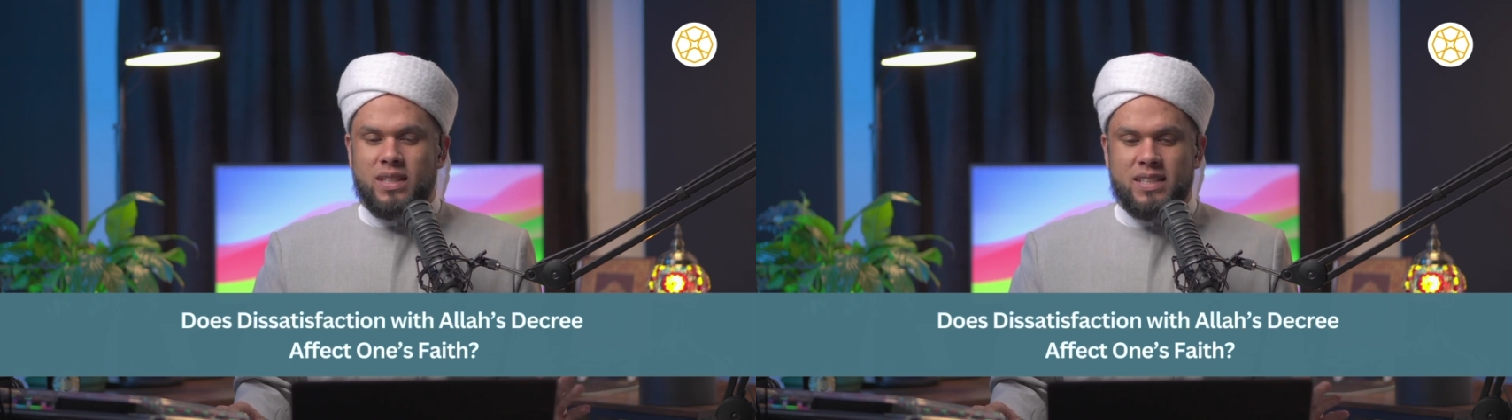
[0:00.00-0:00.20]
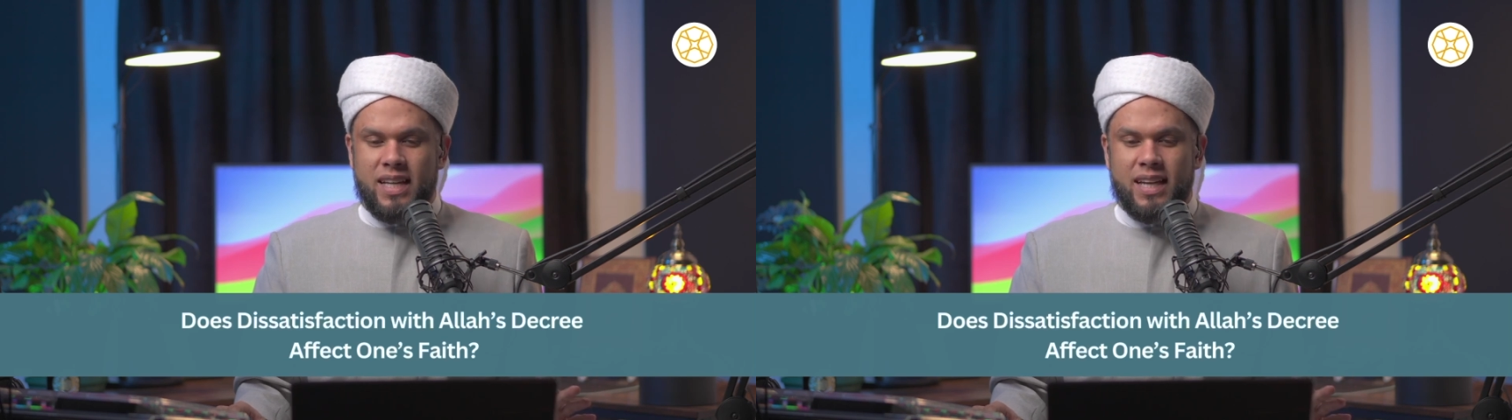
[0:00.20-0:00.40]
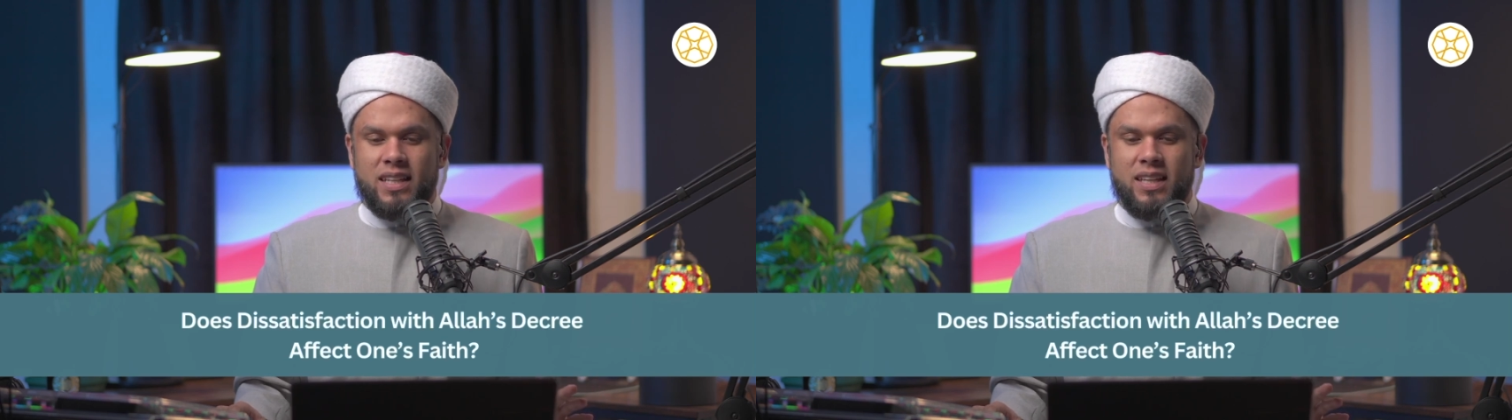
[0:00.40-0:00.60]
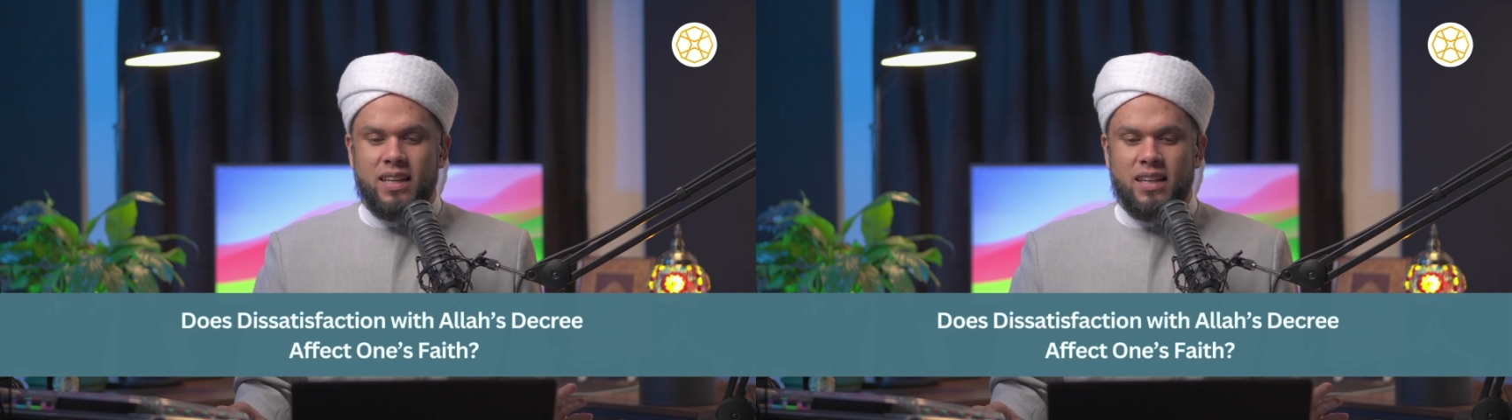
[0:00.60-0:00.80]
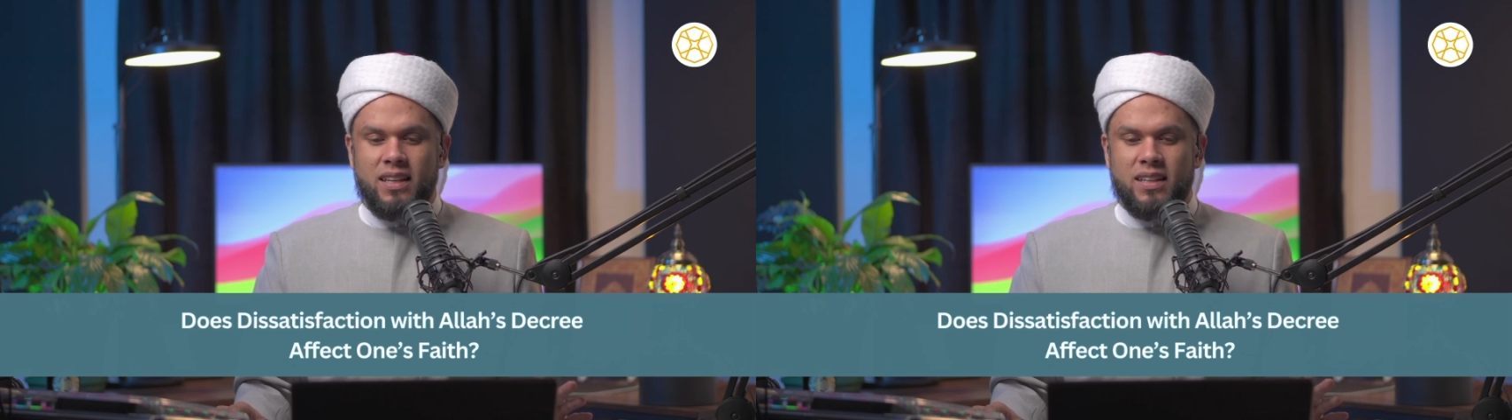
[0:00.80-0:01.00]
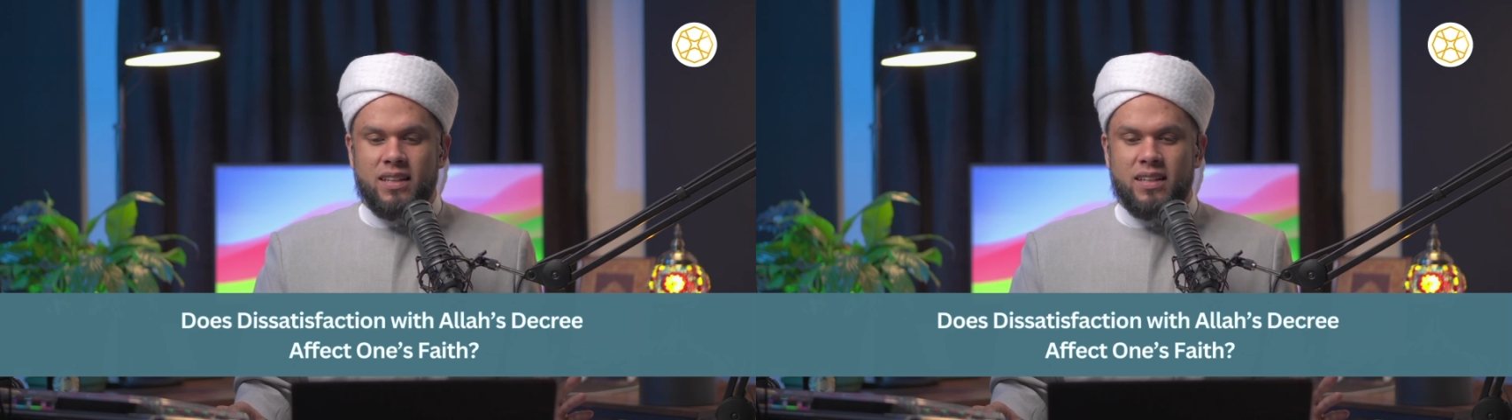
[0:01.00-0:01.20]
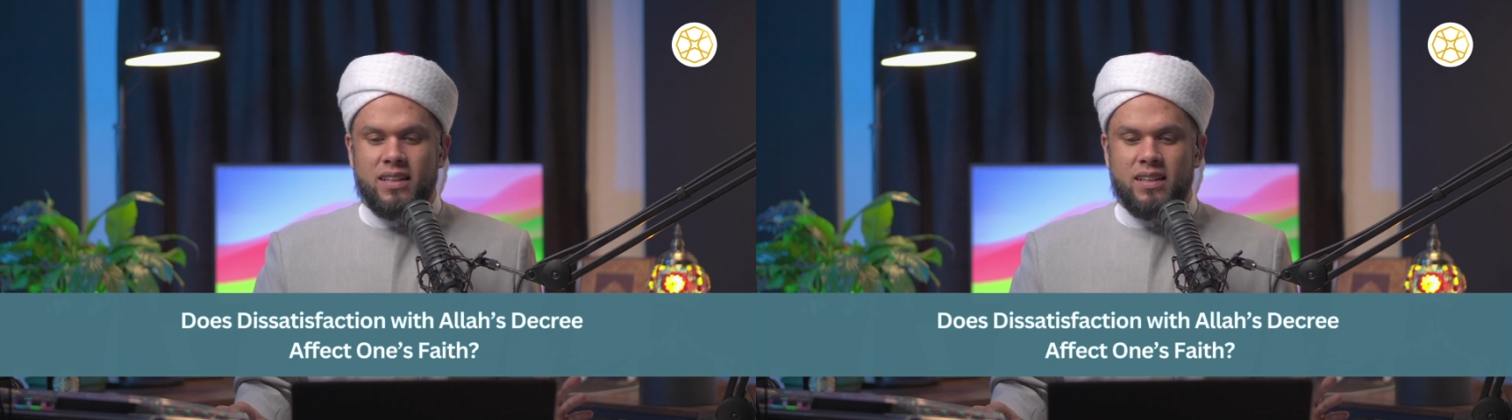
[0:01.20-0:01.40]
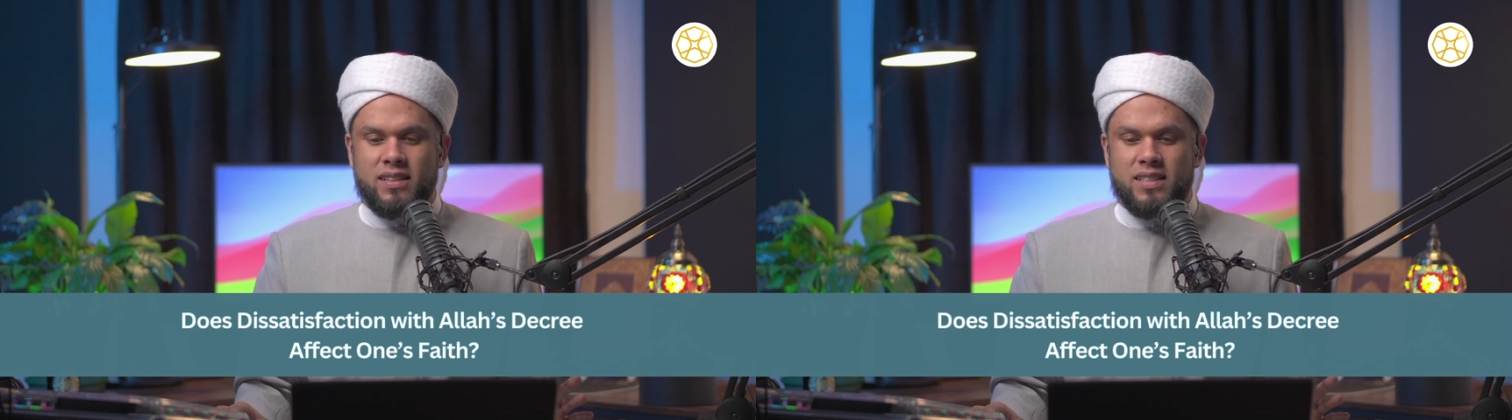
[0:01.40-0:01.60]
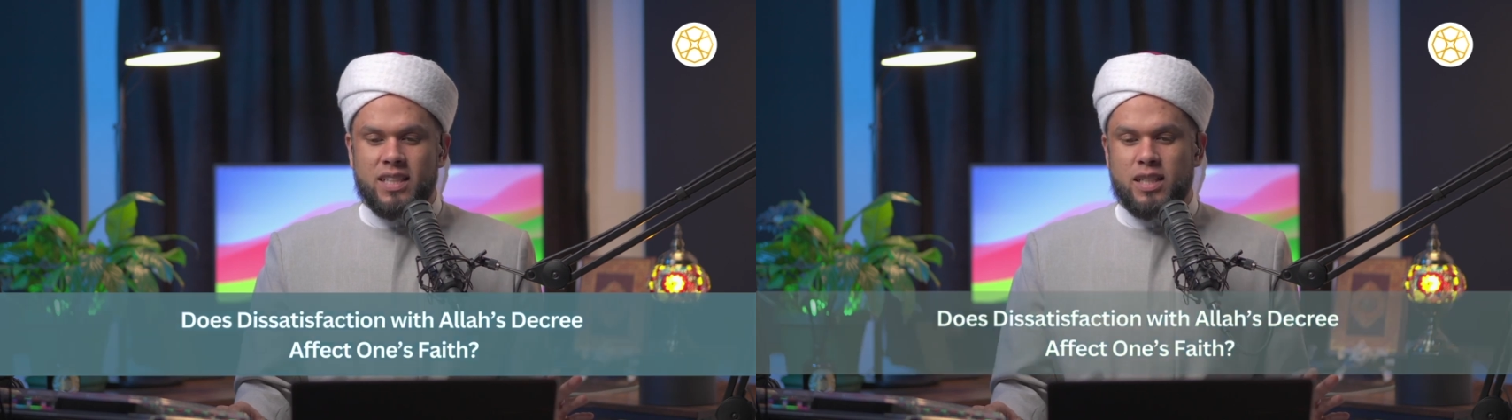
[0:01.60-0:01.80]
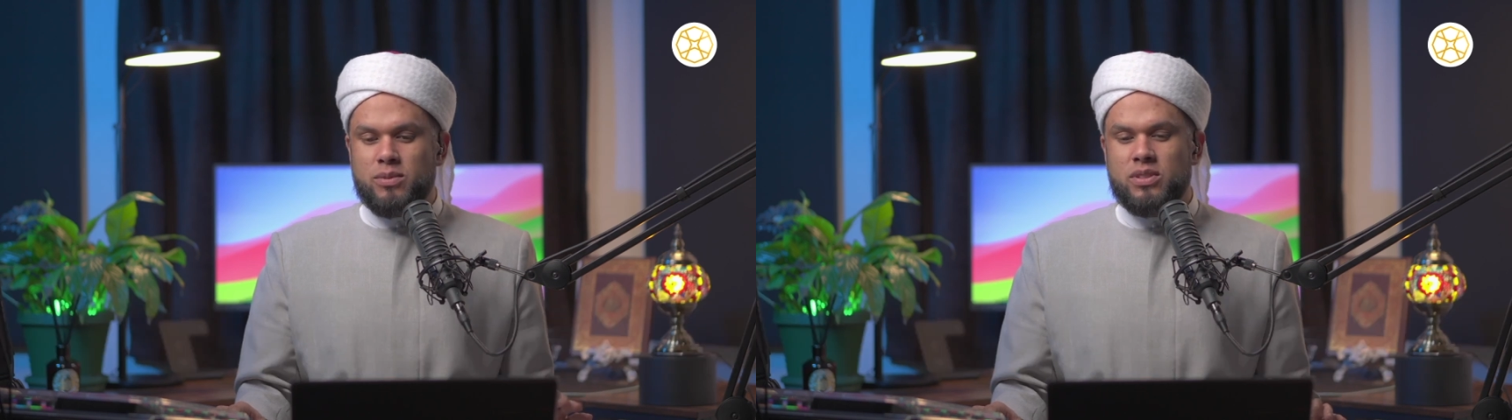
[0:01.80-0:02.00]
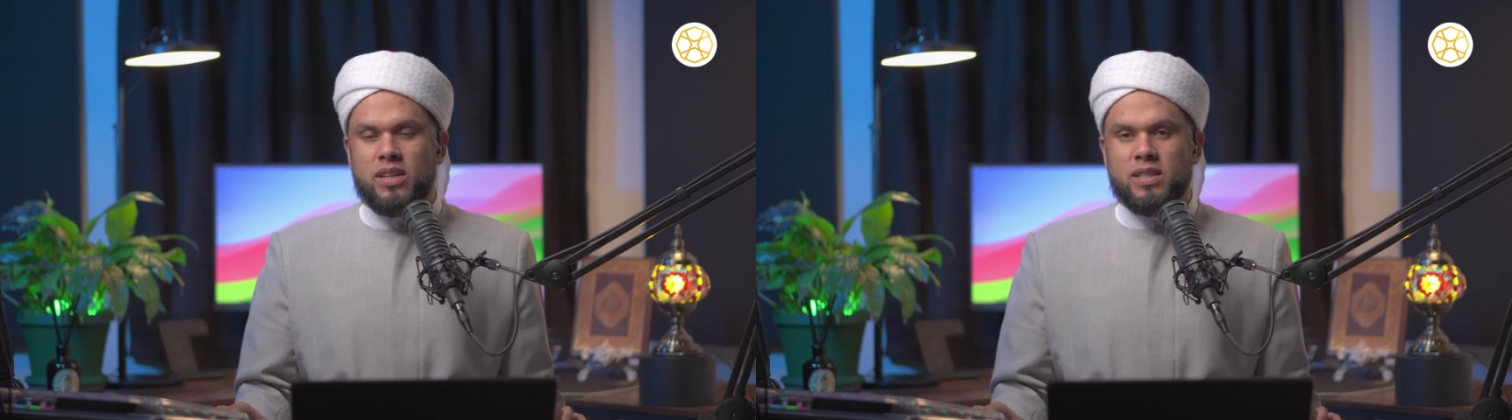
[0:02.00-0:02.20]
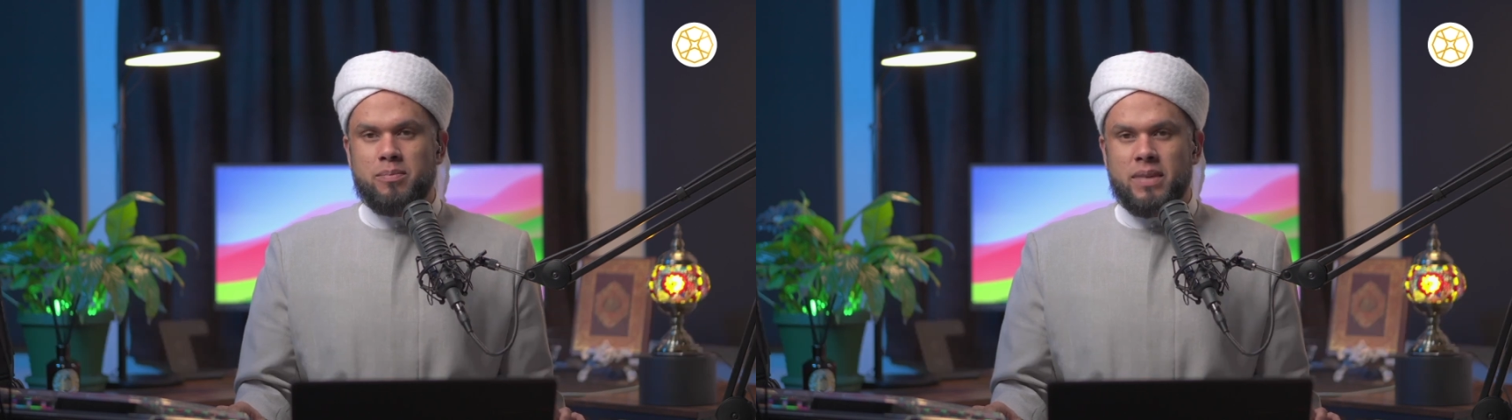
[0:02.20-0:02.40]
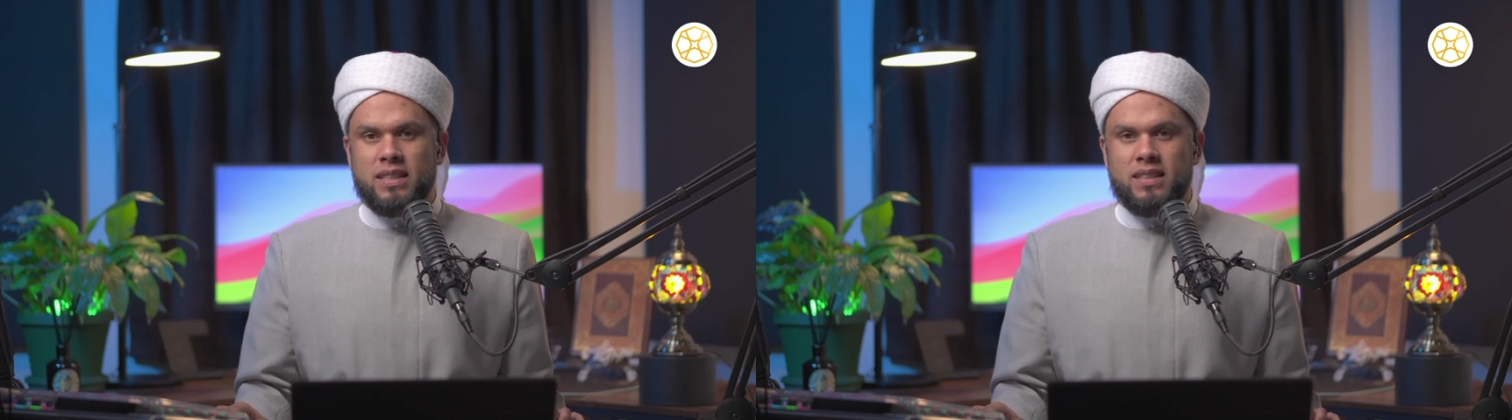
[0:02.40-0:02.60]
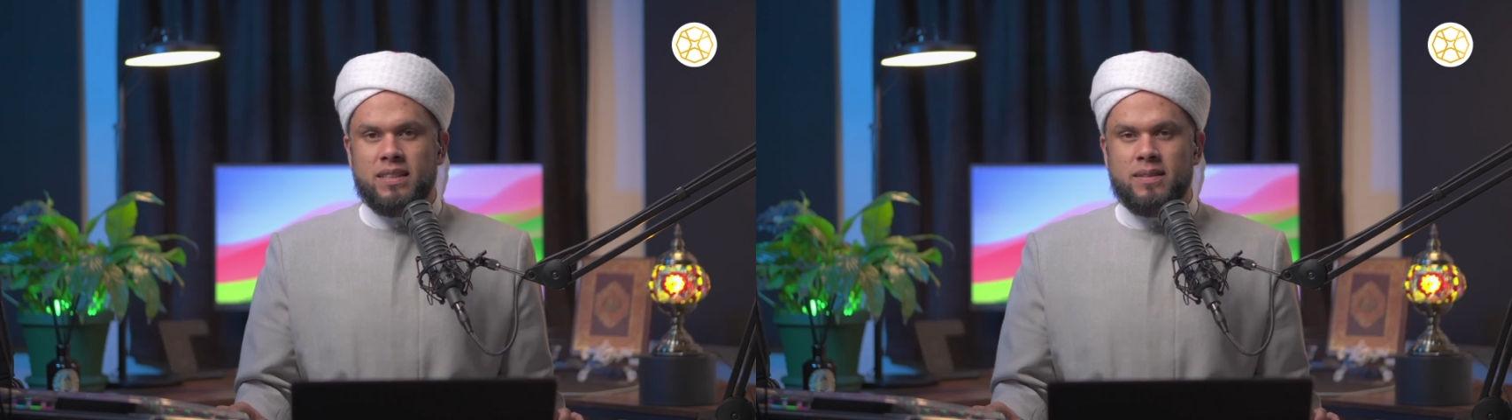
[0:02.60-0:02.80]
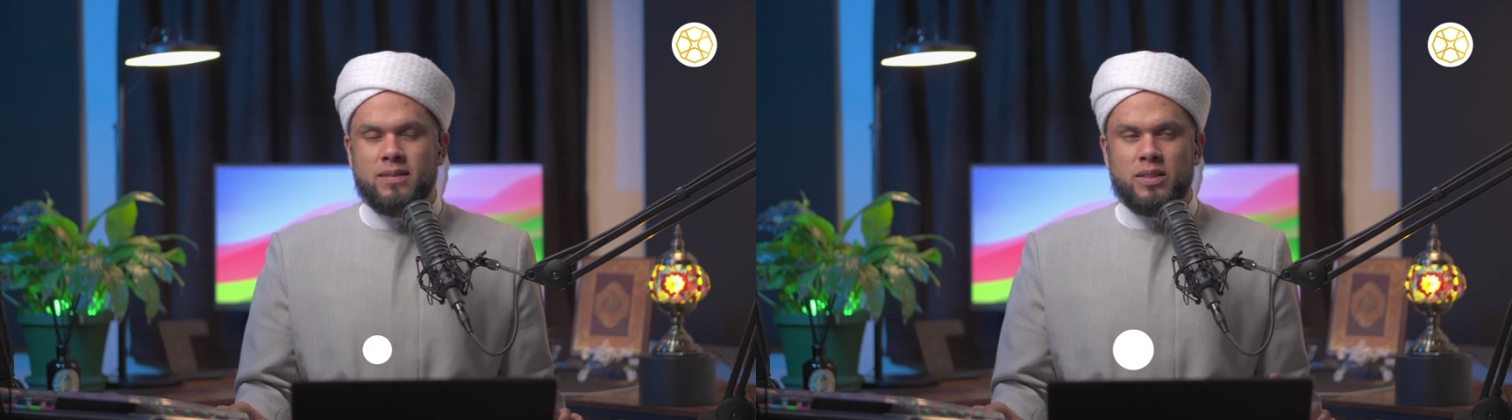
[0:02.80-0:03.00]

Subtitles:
exactly the circumstance meant.